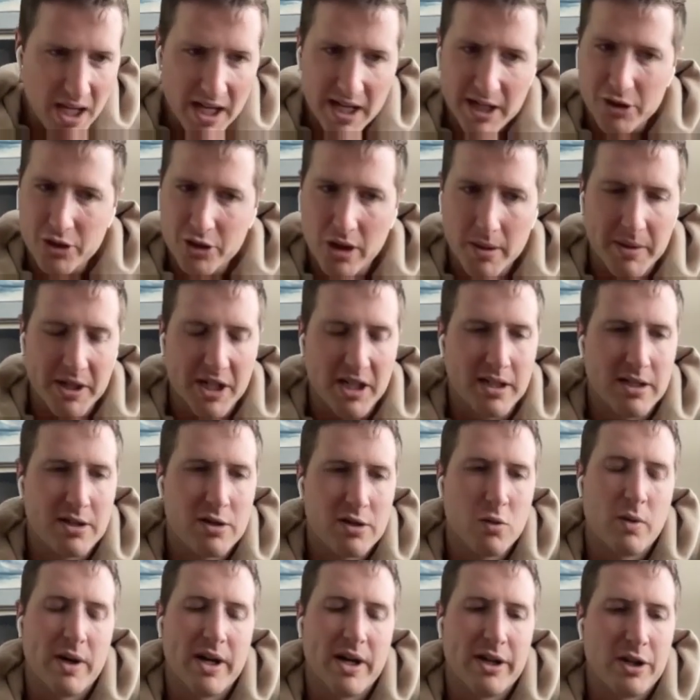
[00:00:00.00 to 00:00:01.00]
attributed
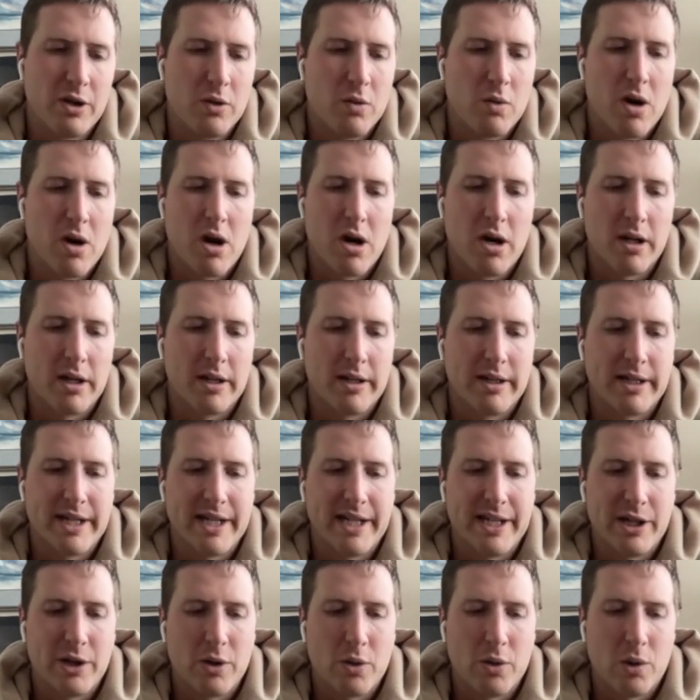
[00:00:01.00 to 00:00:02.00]
to where you are
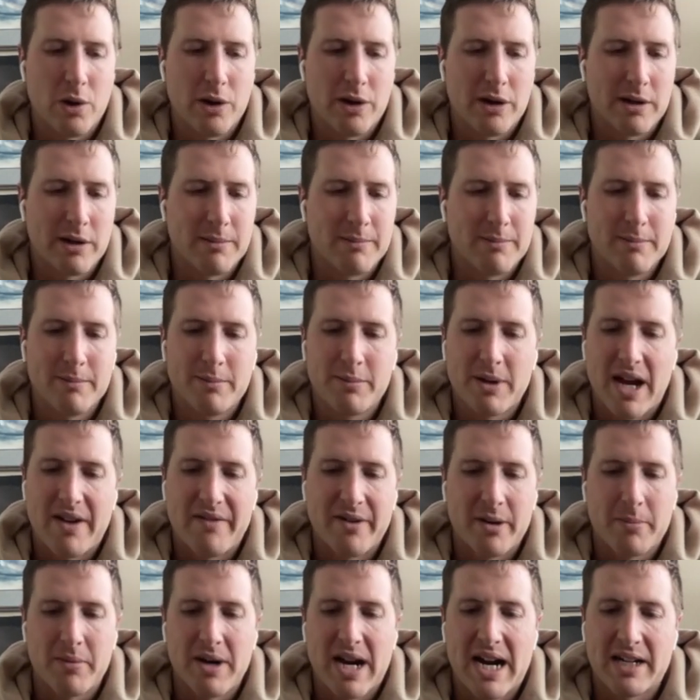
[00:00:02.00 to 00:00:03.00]
in your
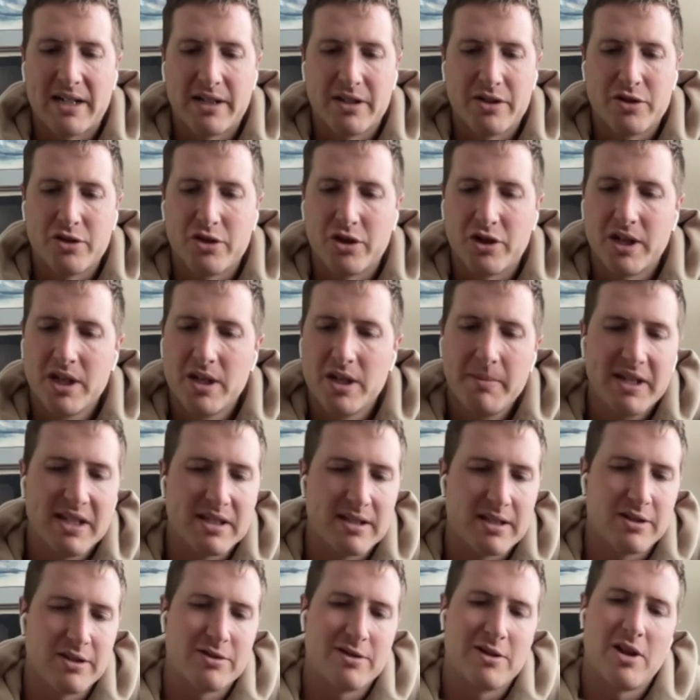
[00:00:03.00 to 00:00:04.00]
private practice journey,
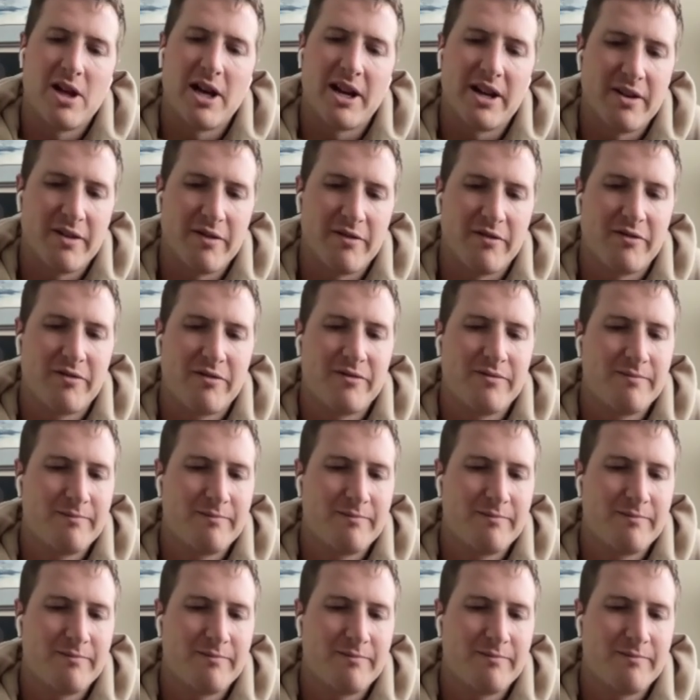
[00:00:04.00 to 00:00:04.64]
because there's a lot of